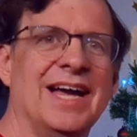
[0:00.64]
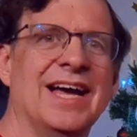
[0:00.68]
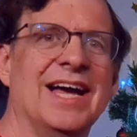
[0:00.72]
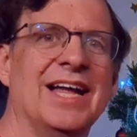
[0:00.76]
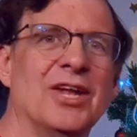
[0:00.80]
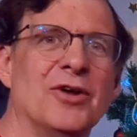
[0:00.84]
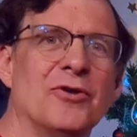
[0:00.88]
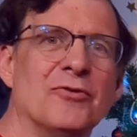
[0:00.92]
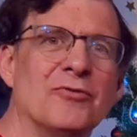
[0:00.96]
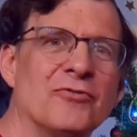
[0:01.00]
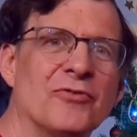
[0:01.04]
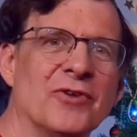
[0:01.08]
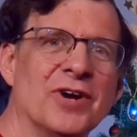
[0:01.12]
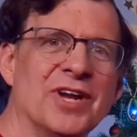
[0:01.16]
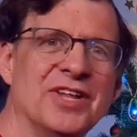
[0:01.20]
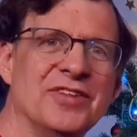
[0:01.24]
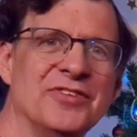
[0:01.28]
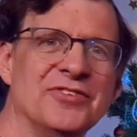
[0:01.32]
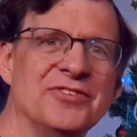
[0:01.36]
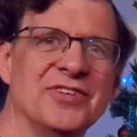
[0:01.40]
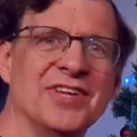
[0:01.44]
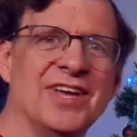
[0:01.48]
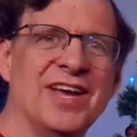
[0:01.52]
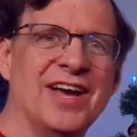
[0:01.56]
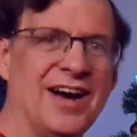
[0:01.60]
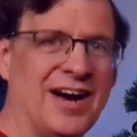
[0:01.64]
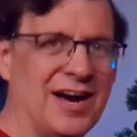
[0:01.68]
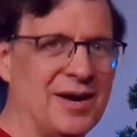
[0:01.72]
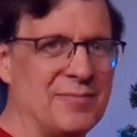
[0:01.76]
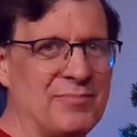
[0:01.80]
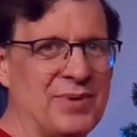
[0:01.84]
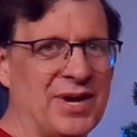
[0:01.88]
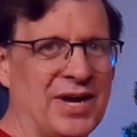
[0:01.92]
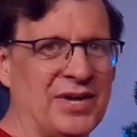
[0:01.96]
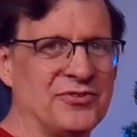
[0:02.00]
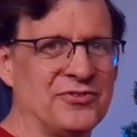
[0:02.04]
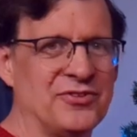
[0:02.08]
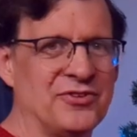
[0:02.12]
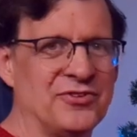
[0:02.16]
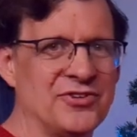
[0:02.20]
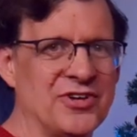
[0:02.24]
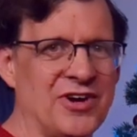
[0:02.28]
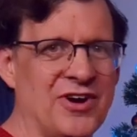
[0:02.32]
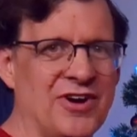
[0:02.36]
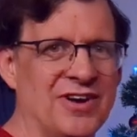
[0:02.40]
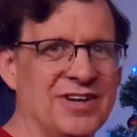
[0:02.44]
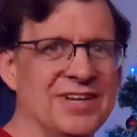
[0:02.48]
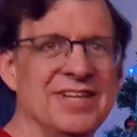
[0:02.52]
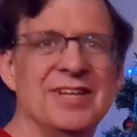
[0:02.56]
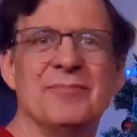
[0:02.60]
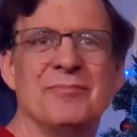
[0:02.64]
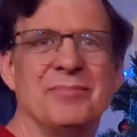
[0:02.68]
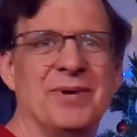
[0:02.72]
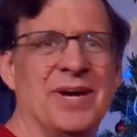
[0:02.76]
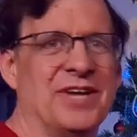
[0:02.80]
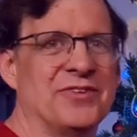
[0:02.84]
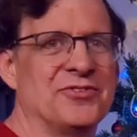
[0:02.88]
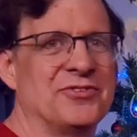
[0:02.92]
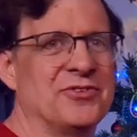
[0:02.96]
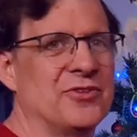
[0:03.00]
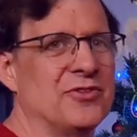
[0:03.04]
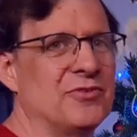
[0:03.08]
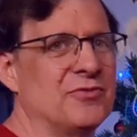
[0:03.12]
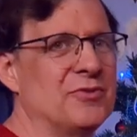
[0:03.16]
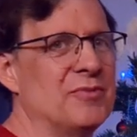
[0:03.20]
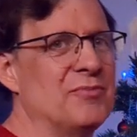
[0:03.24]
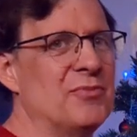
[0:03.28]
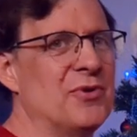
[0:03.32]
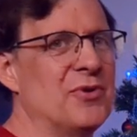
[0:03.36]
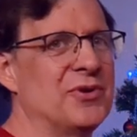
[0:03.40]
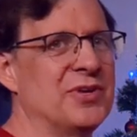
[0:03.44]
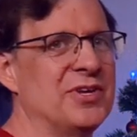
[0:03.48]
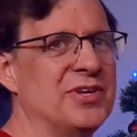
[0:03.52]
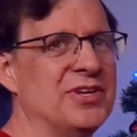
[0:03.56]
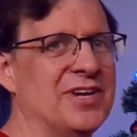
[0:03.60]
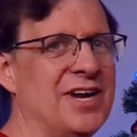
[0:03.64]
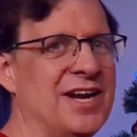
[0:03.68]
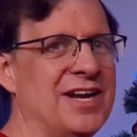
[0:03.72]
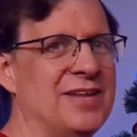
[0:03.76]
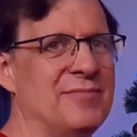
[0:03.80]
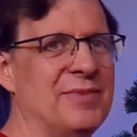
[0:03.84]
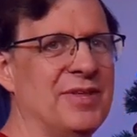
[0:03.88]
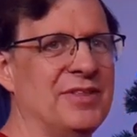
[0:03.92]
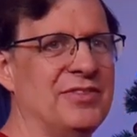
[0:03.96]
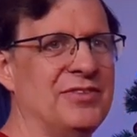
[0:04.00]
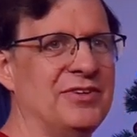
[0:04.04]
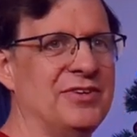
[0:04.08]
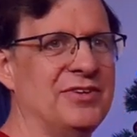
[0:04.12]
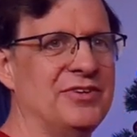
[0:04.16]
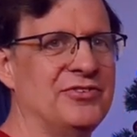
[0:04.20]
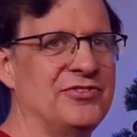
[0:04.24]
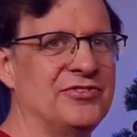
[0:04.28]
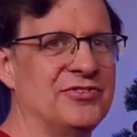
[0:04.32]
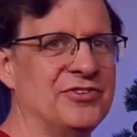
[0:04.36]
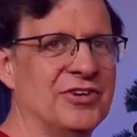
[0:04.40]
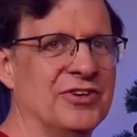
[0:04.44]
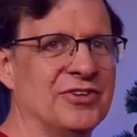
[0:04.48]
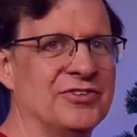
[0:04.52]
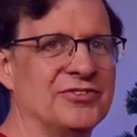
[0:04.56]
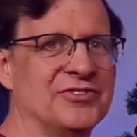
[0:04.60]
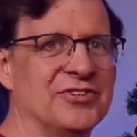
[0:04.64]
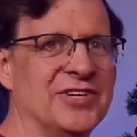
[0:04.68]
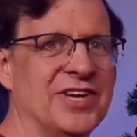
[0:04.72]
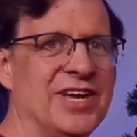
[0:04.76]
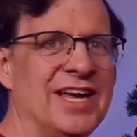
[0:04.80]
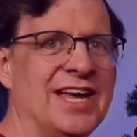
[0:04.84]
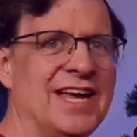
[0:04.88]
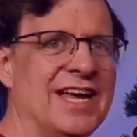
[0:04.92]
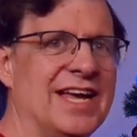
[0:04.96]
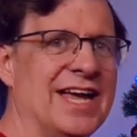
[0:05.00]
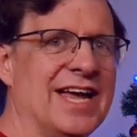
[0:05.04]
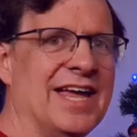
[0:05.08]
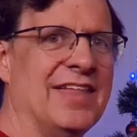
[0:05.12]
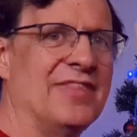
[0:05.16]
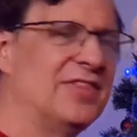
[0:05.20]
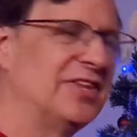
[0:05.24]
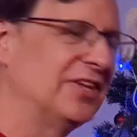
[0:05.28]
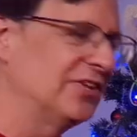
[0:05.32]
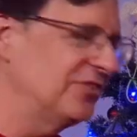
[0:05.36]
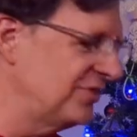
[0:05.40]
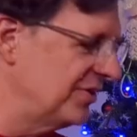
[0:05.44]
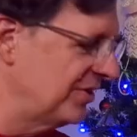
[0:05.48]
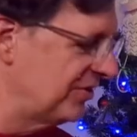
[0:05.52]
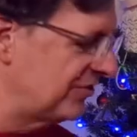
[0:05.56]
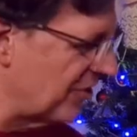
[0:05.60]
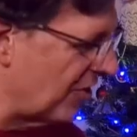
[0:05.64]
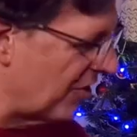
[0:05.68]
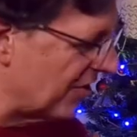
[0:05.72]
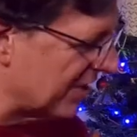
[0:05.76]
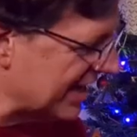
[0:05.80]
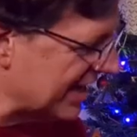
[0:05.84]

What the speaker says: Hello, friends. I'm Pastor John, pastor of the Ramona United Methodist Church, and this is our